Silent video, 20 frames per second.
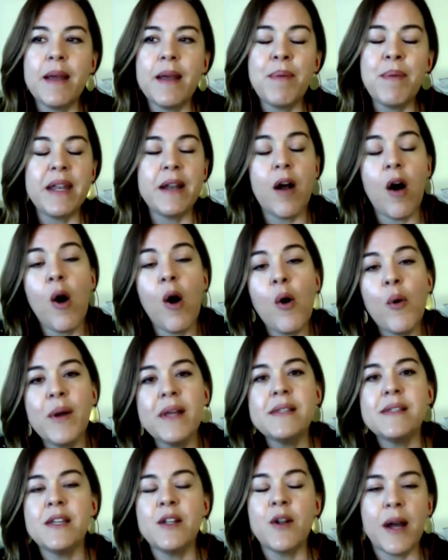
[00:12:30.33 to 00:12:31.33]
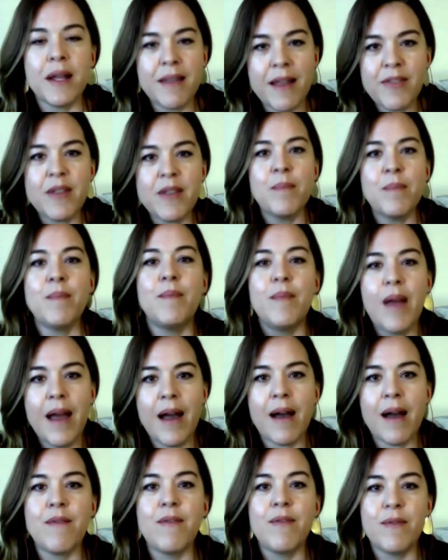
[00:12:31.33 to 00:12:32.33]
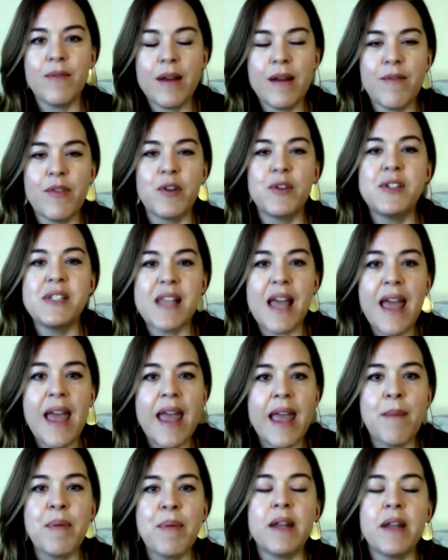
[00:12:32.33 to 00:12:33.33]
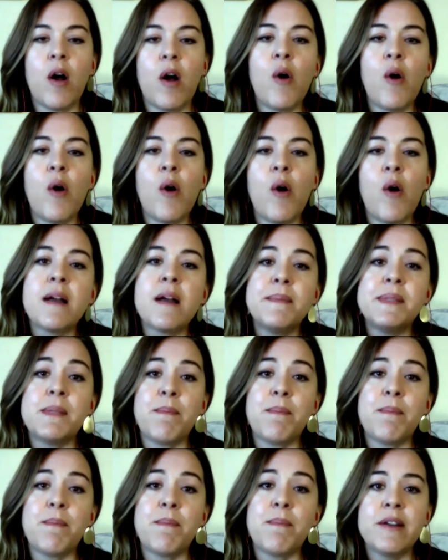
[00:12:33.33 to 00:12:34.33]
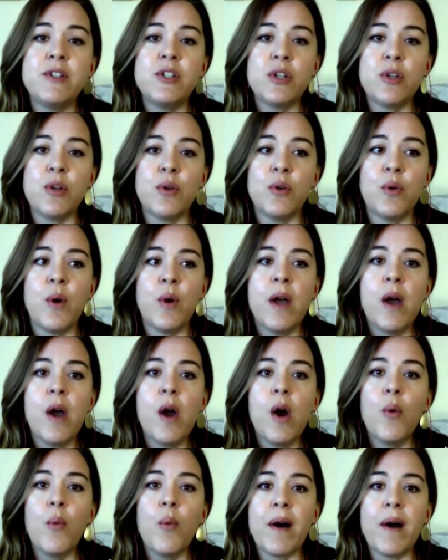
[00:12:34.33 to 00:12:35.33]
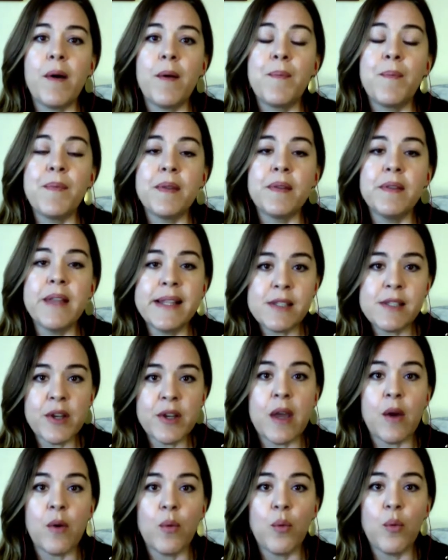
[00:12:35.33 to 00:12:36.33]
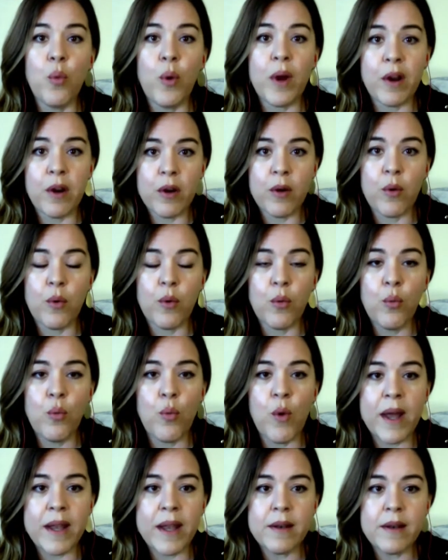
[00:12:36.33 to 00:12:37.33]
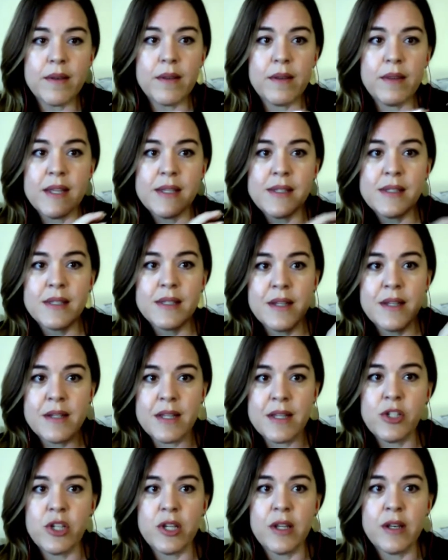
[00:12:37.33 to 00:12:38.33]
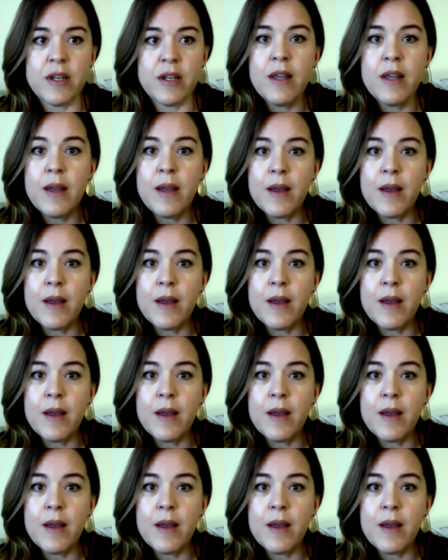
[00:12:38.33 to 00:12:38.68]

But it always, I let them have their say, but it always comes back to, well, let's look at what this condition